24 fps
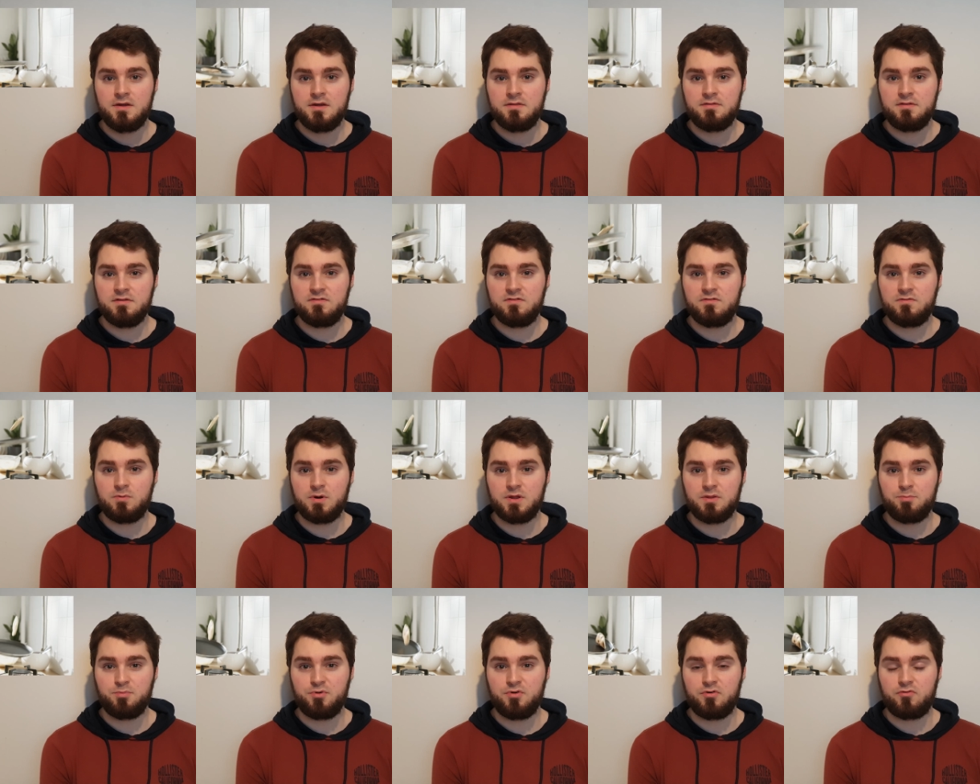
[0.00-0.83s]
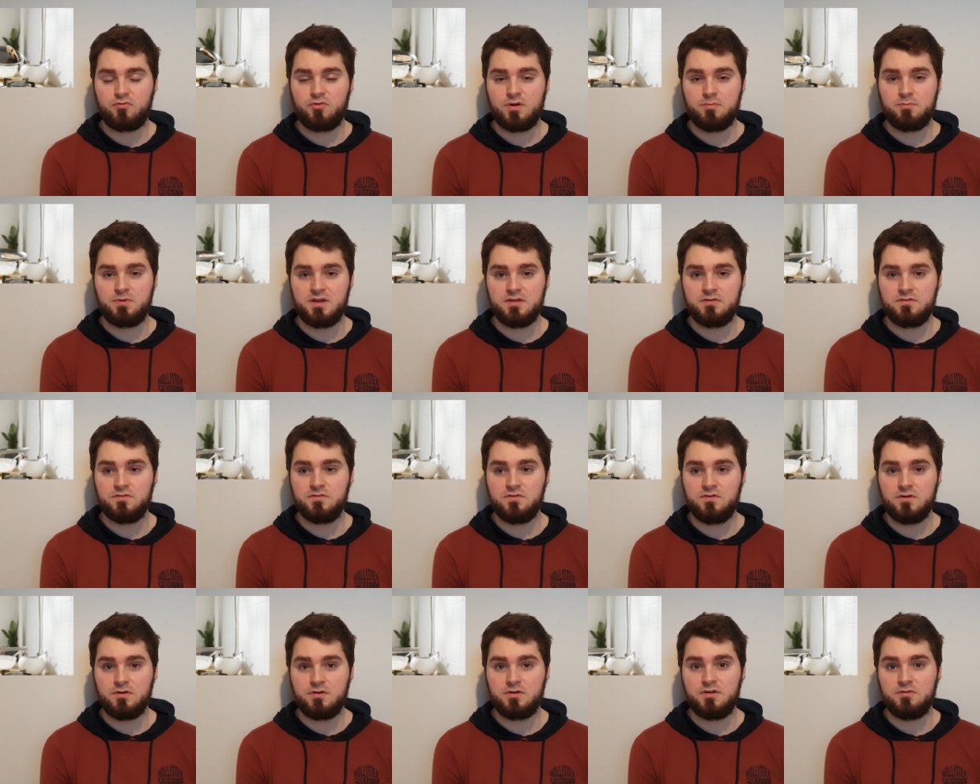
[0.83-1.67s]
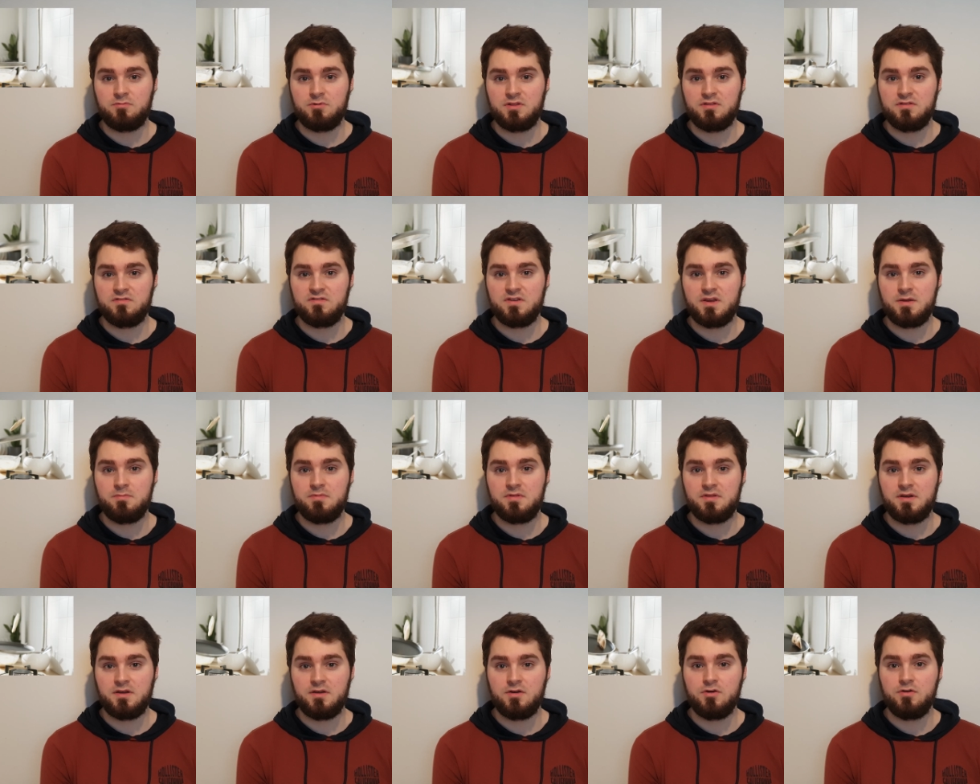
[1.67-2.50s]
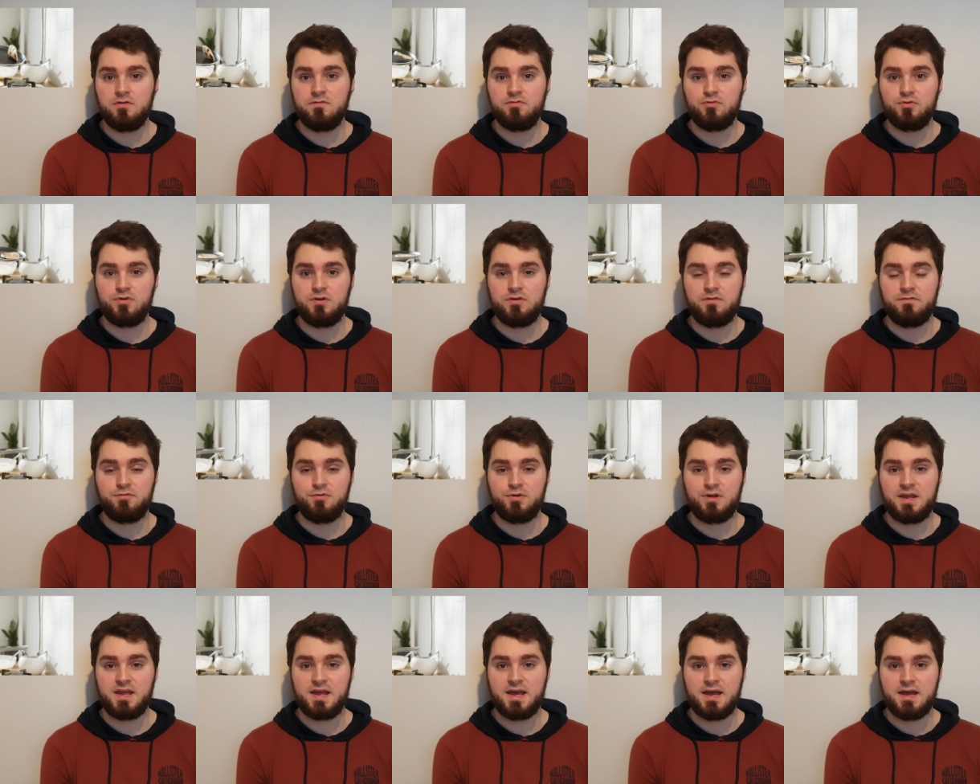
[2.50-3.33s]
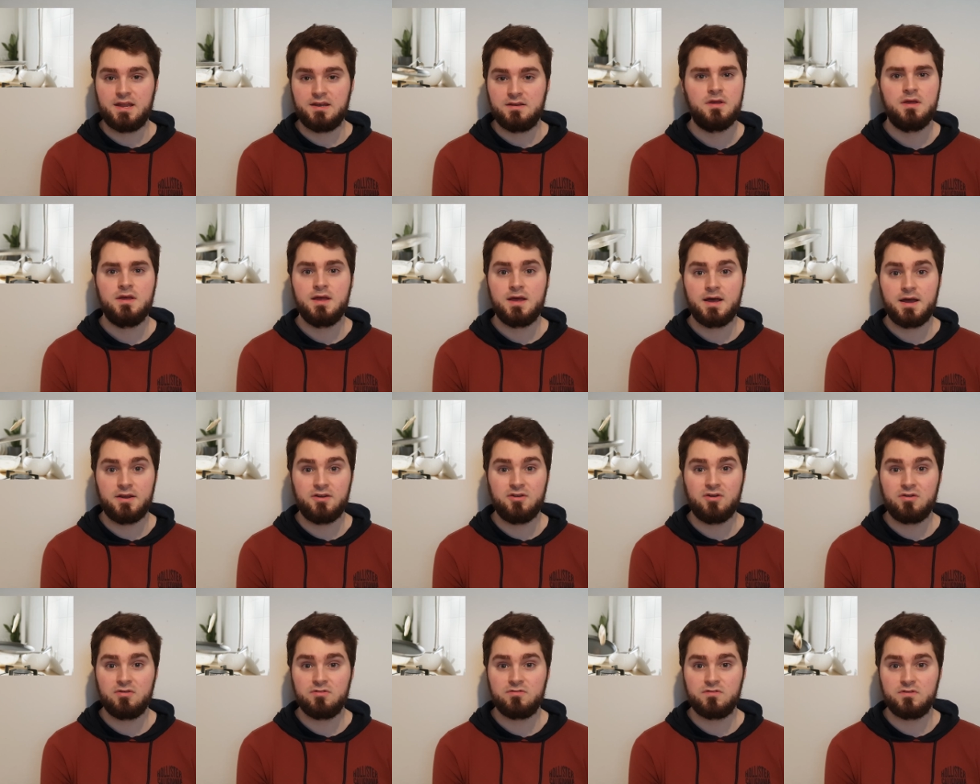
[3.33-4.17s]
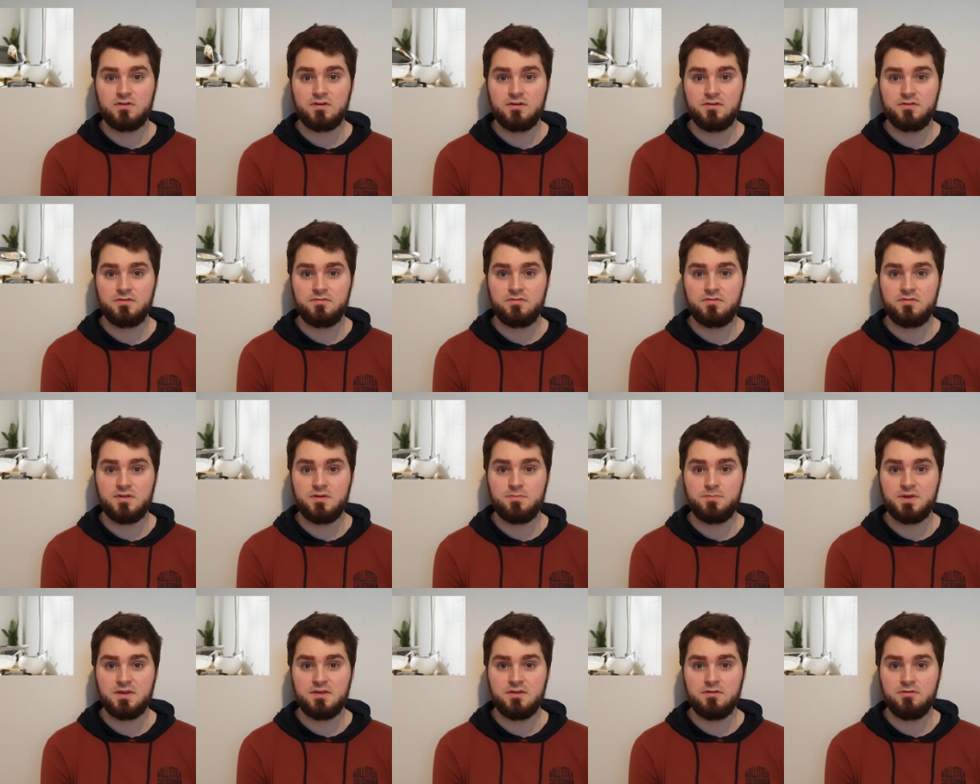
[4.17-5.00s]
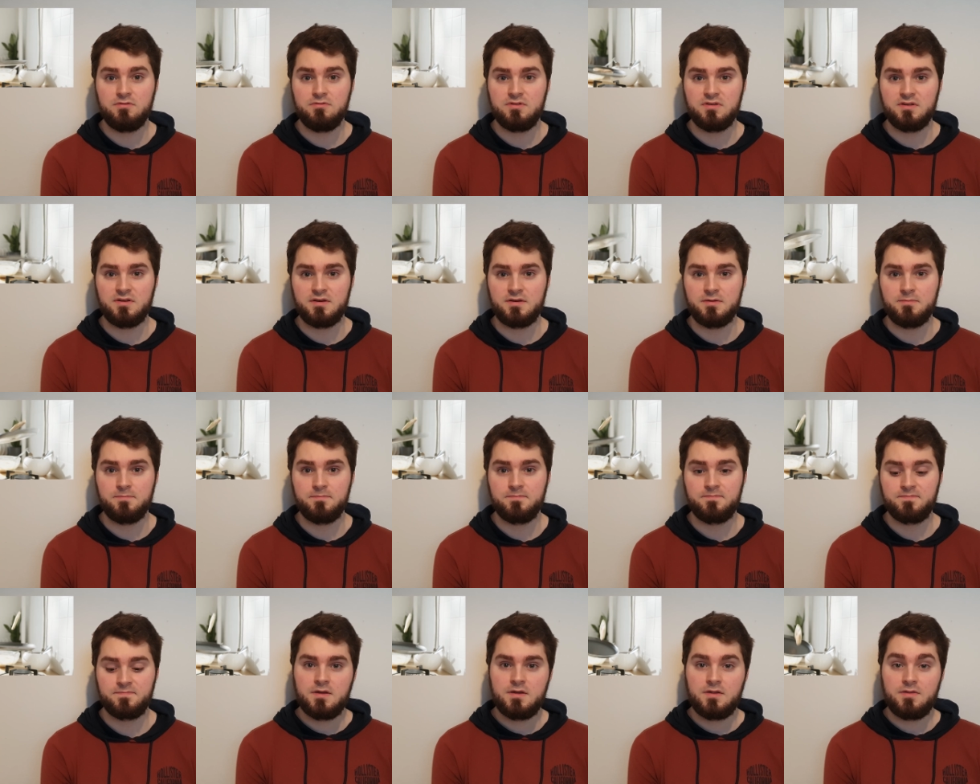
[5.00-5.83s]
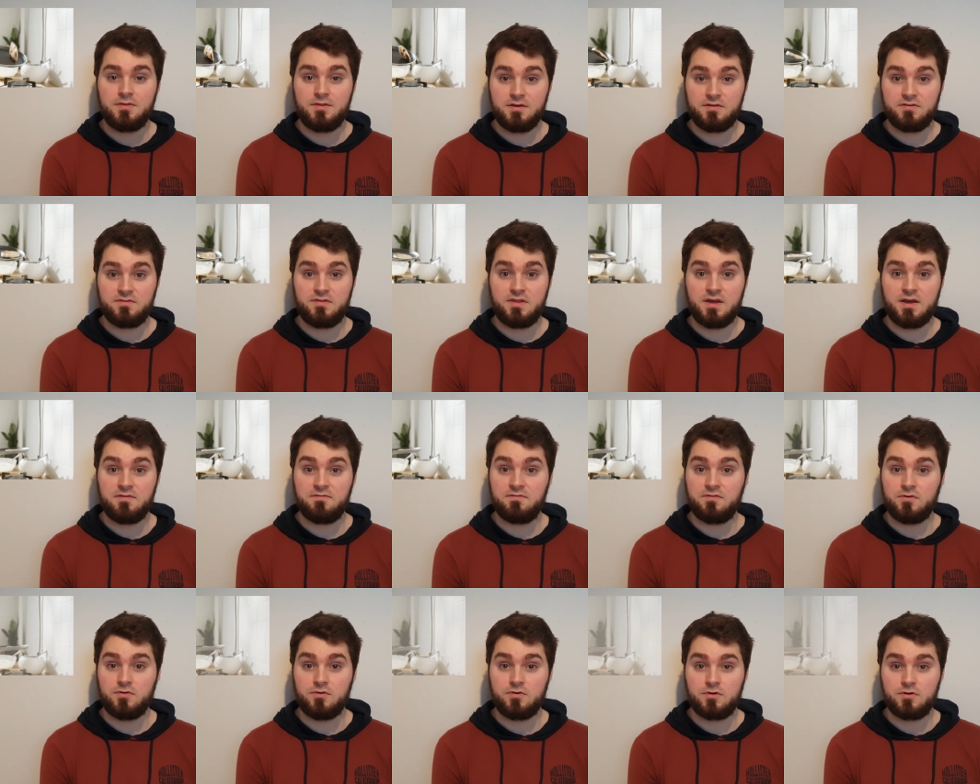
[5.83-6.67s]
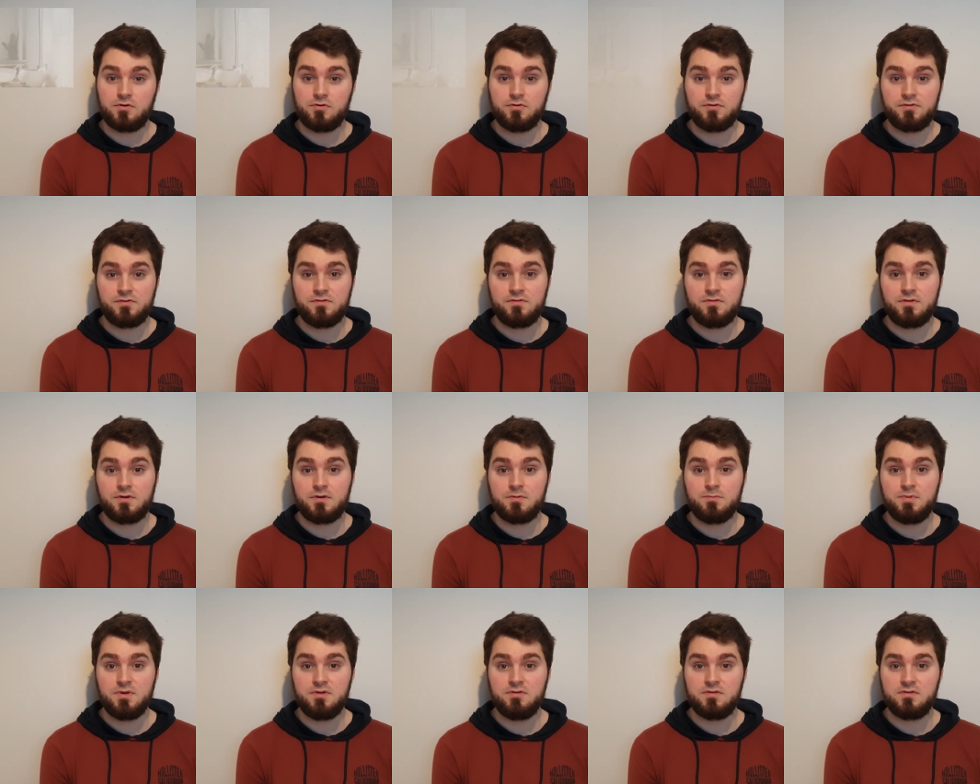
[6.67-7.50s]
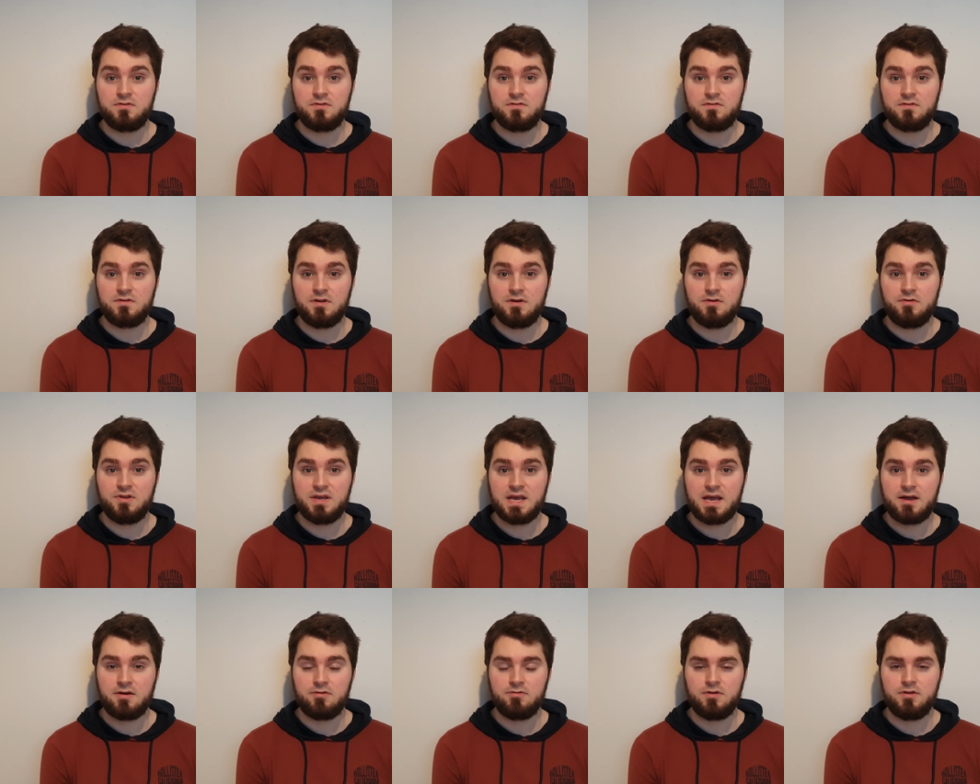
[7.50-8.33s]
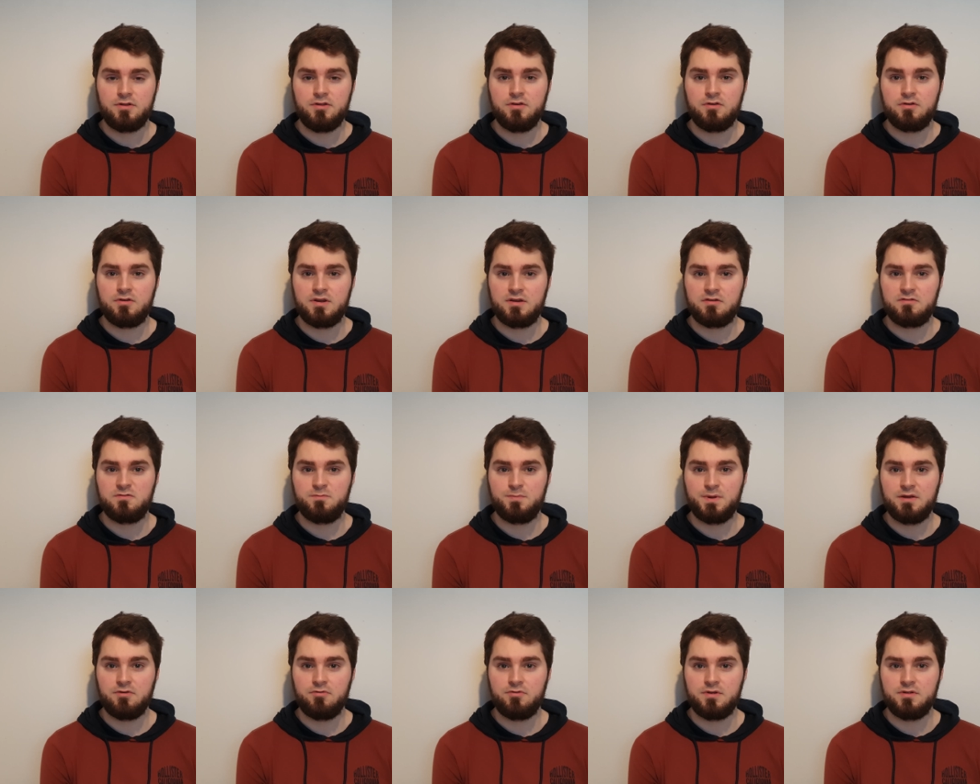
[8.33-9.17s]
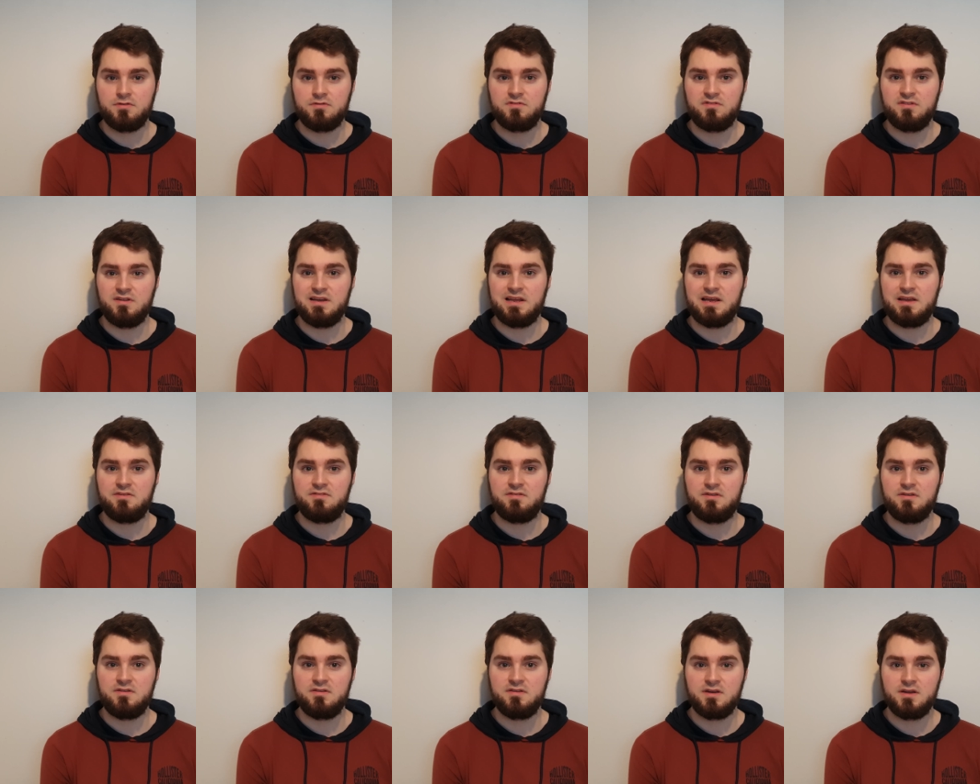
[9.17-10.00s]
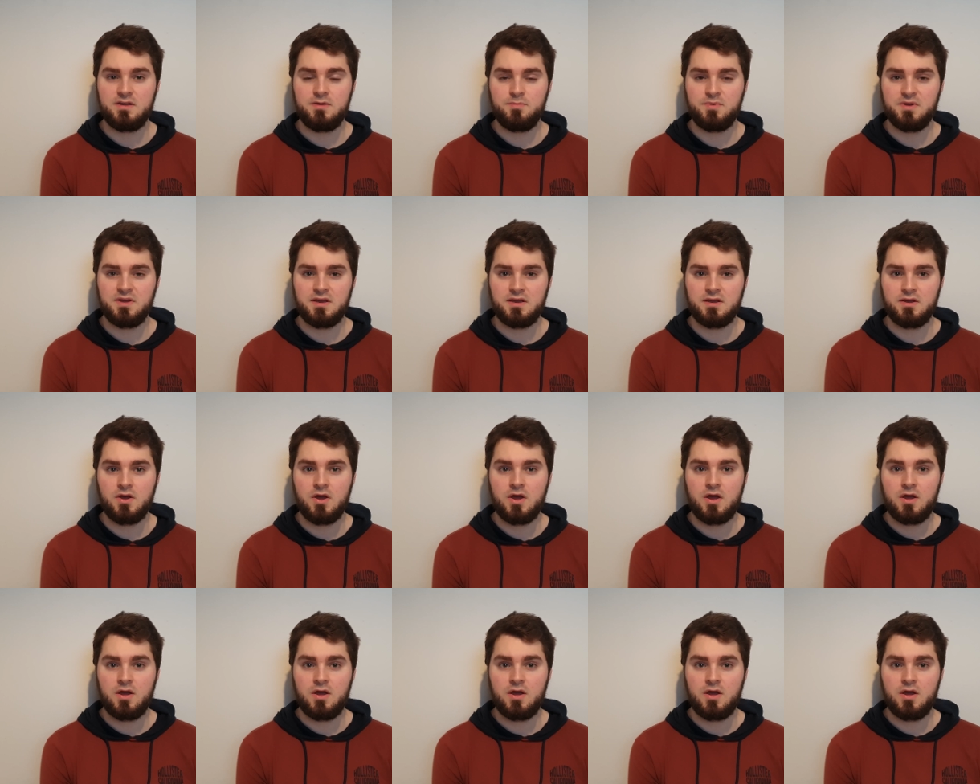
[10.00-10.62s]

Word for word: This is where the program gets stuck doing the same thing over and over again and hogs a lot of CPU time. This therefore causes the computer to slow down and you can experience delays in typing